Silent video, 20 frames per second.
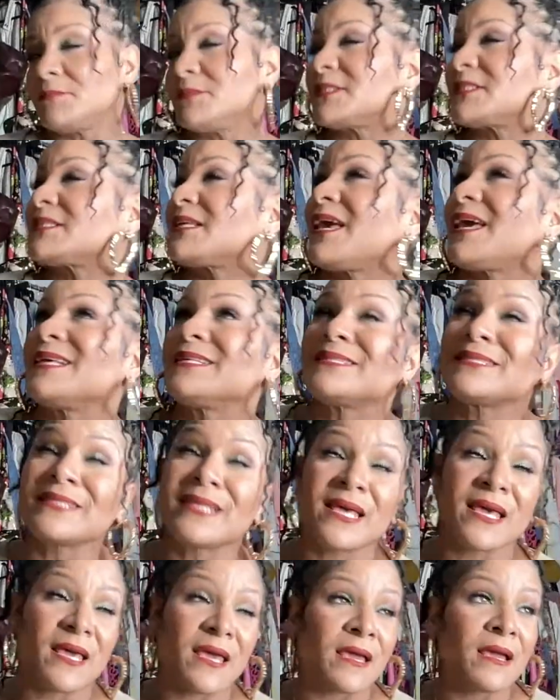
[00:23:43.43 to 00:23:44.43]
Miss K
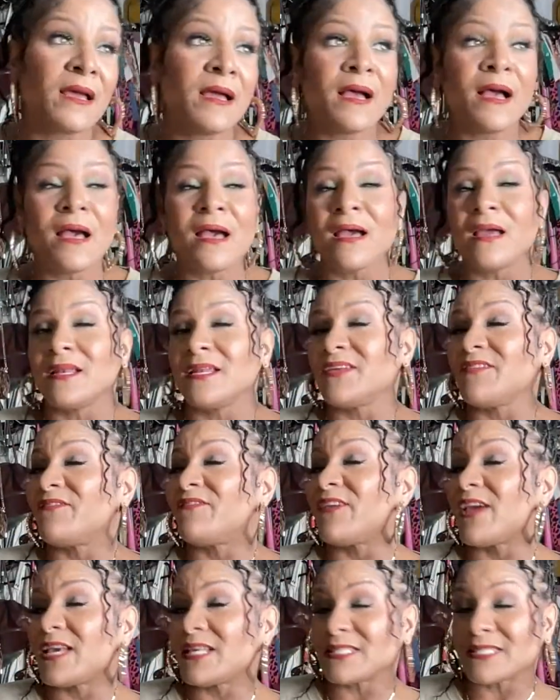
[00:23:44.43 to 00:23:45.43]
said, honey,
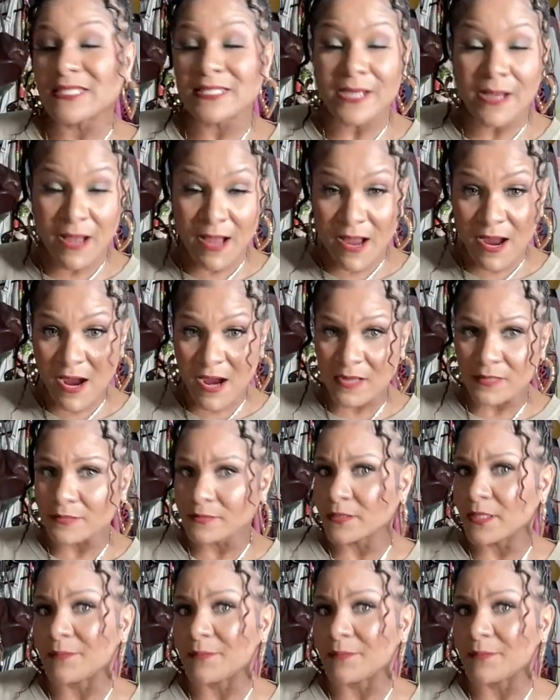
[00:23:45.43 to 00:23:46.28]
face card.